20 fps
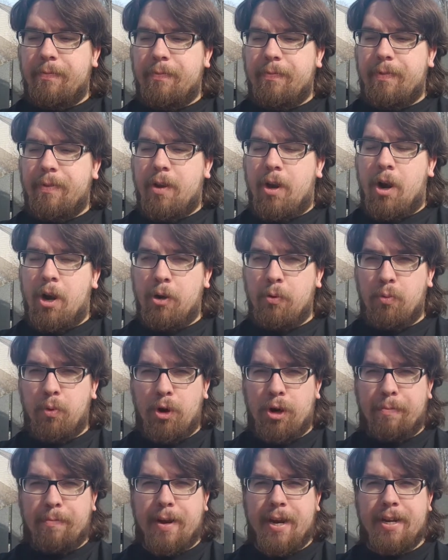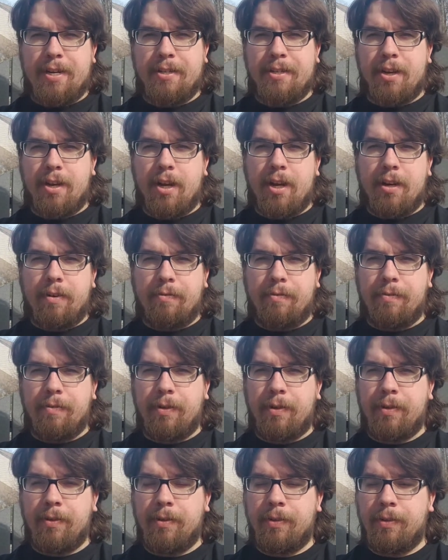hard work pays off.
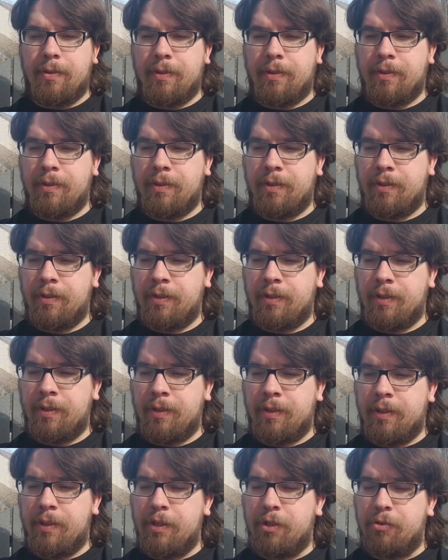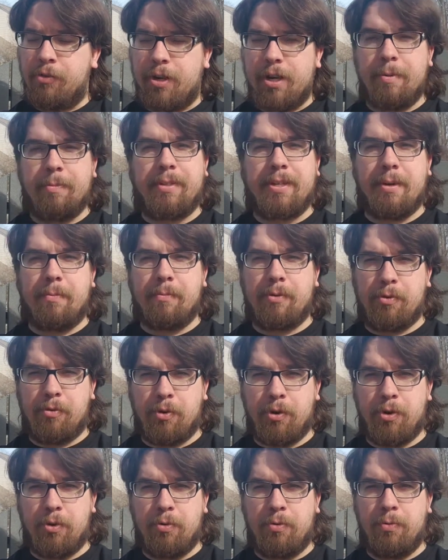Dreams come
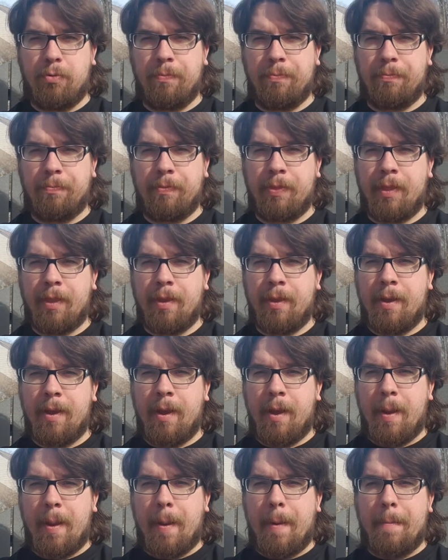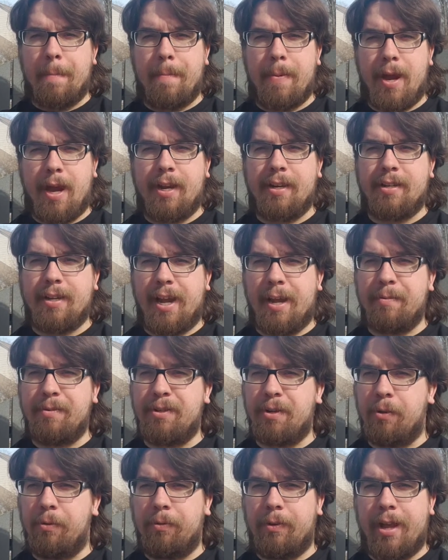true. Bad times
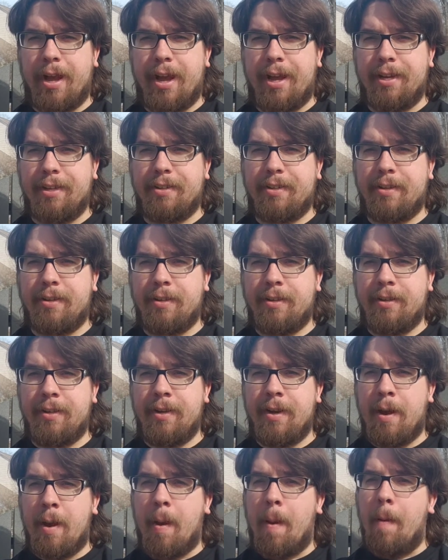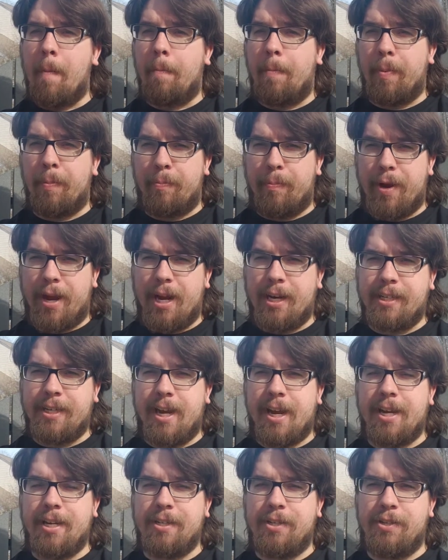don't last, but bad
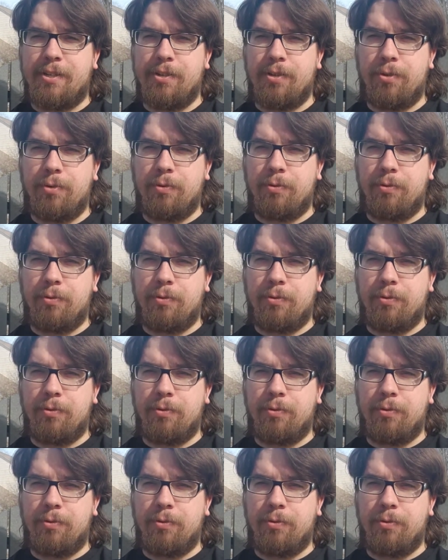guys do.